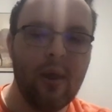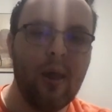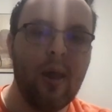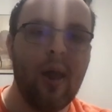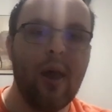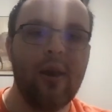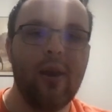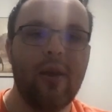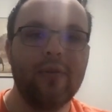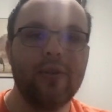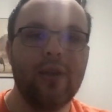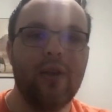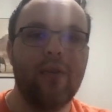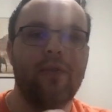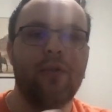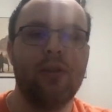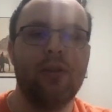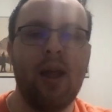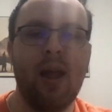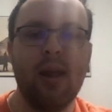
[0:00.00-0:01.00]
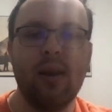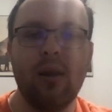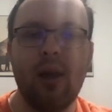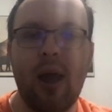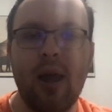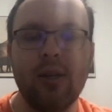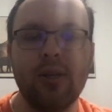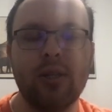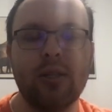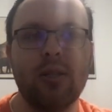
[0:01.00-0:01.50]
enough said for that.
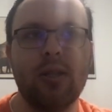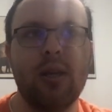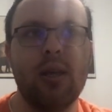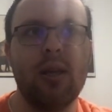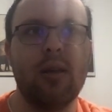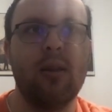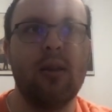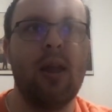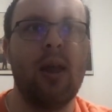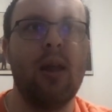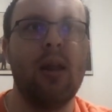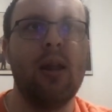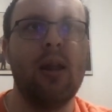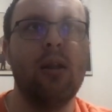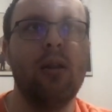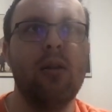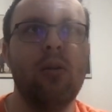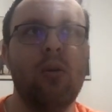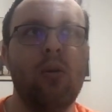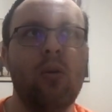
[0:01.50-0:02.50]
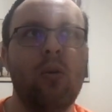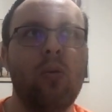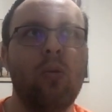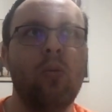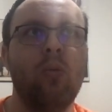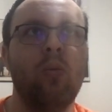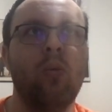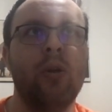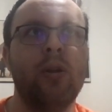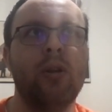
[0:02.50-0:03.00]
I just think that
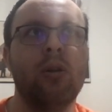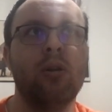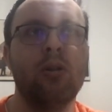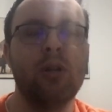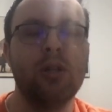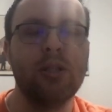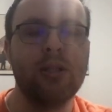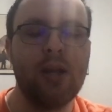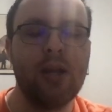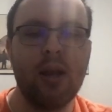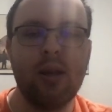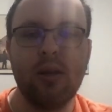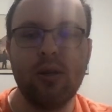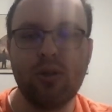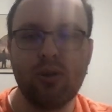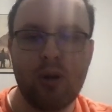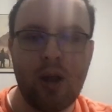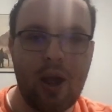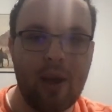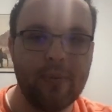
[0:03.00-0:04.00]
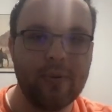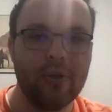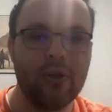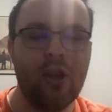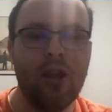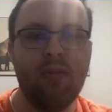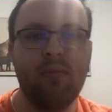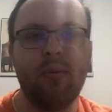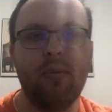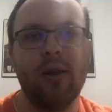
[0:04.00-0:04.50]
when you're designing traps or you
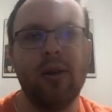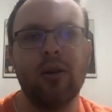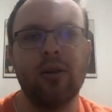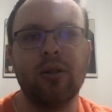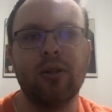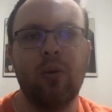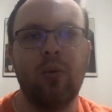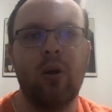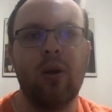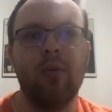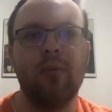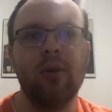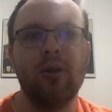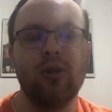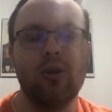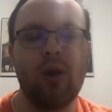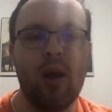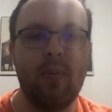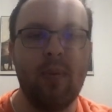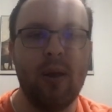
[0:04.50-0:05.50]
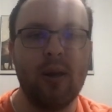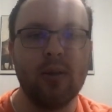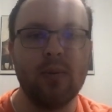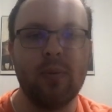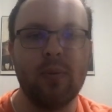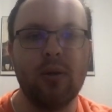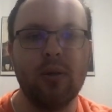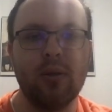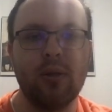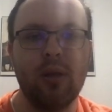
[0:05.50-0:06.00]
have players that want to be trap
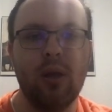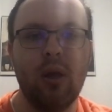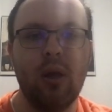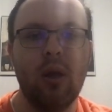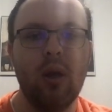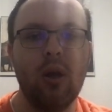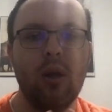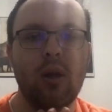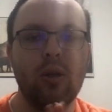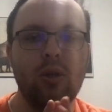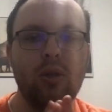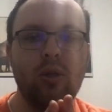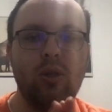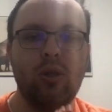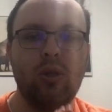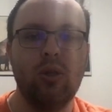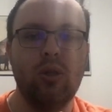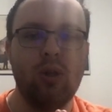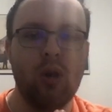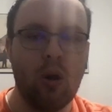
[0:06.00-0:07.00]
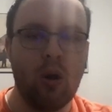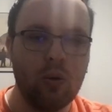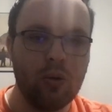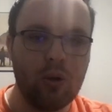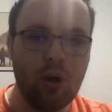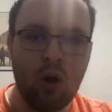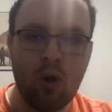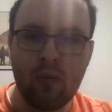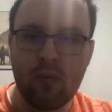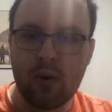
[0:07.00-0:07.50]
experts, don't
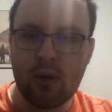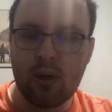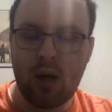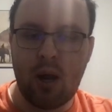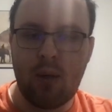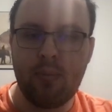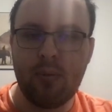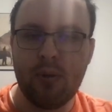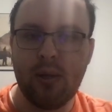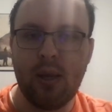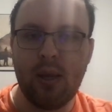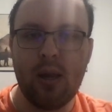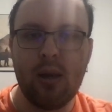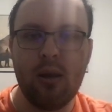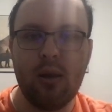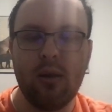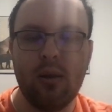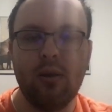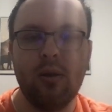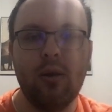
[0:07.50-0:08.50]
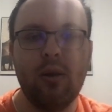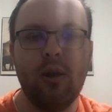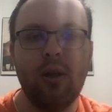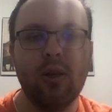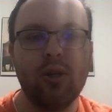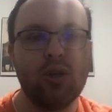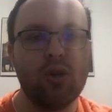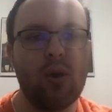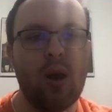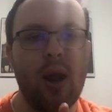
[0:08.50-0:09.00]
overcomplicate it.
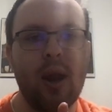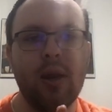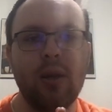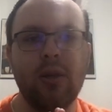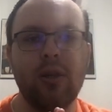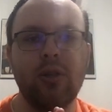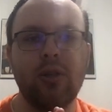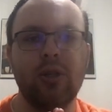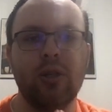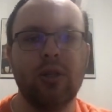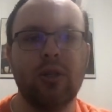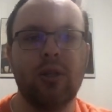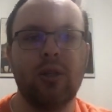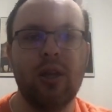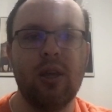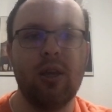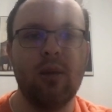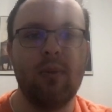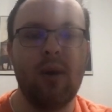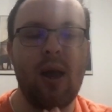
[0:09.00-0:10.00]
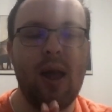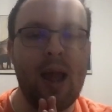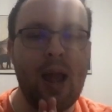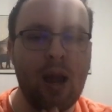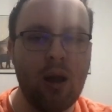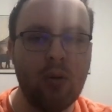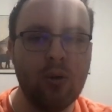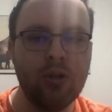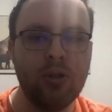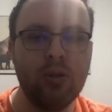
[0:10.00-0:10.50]
Try to just think about
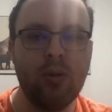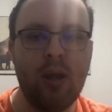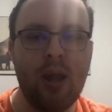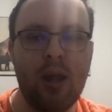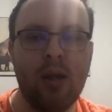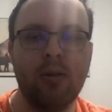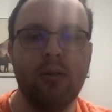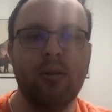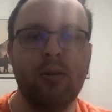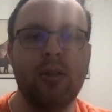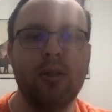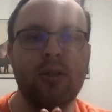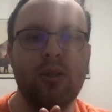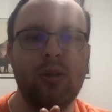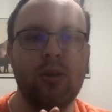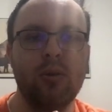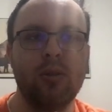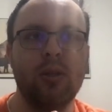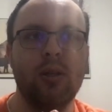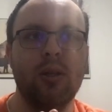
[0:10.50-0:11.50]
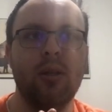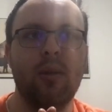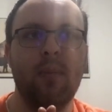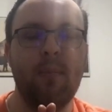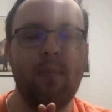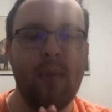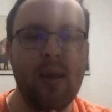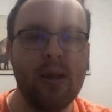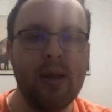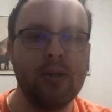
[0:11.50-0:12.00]
how would you handle this using the
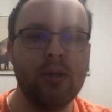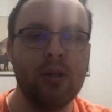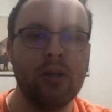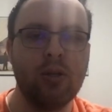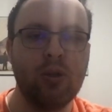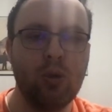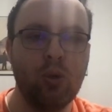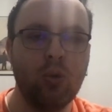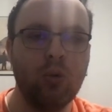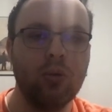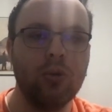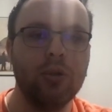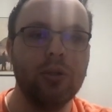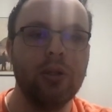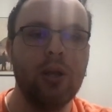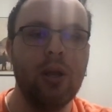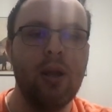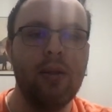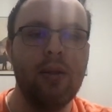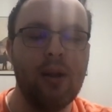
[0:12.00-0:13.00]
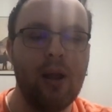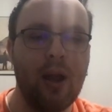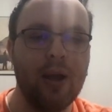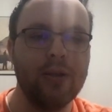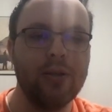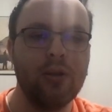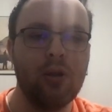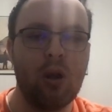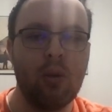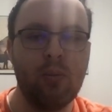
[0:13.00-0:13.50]
basic tools that
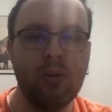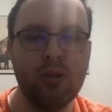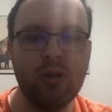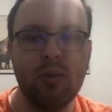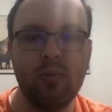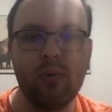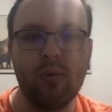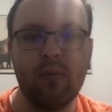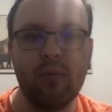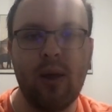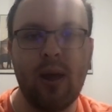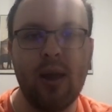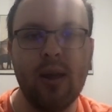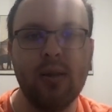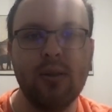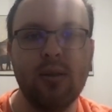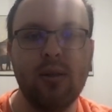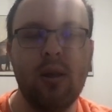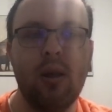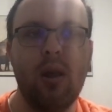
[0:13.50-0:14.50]
ICRPG provides,